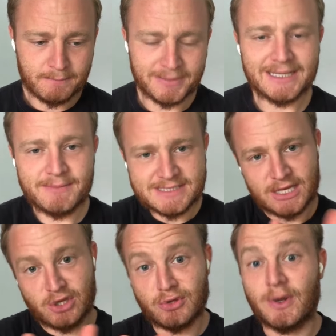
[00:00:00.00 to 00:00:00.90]
But let me
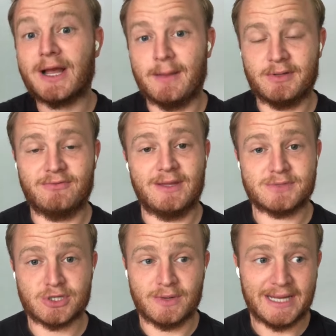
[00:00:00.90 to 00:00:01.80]
take you through a couple of them.
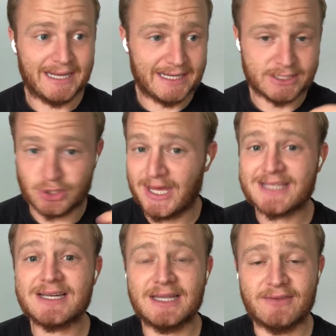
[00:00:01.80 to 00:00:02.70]
So in two
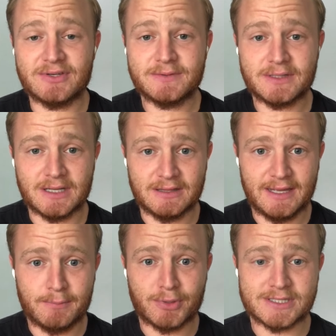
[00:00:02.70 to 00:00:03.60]
thousand eleven,
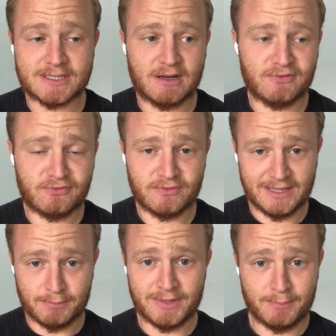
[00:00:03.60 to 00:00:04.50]
they printed off,
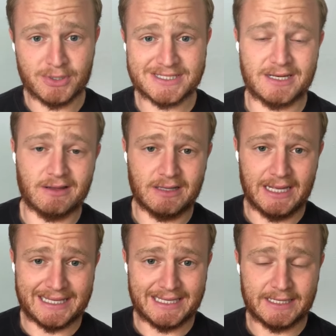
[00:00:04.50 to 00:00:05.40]
they, they printed a,
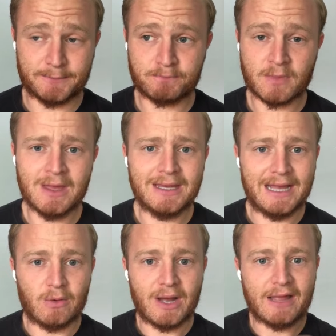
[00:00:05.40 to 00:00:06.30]
a kidney.
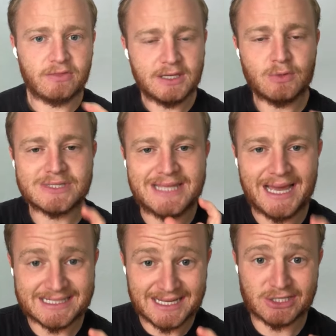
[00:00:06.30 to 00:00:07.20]
Now, I think it was
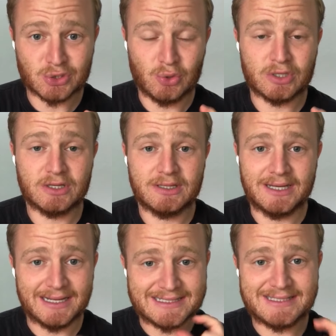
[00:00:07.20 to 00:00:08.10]
that TED Talk
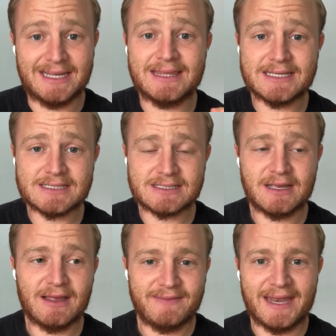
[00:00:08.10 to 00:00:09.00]
that I'd seen this,
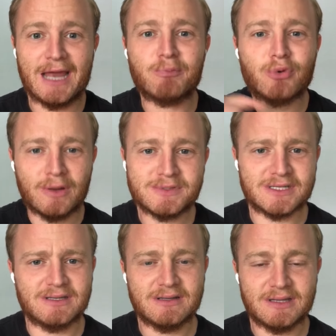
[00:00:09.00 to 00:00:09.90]
that had
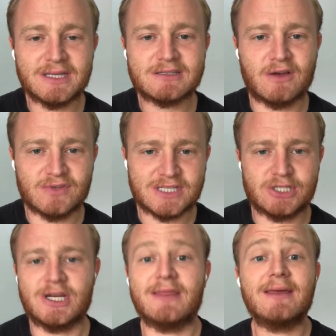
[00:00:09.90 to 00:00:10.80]
prompted this
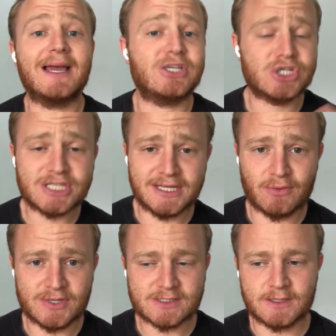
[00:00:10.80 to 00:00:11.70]
conversation. I think I'd just seen
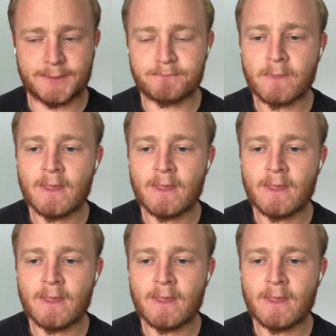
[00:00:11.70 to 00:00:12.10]
that recently.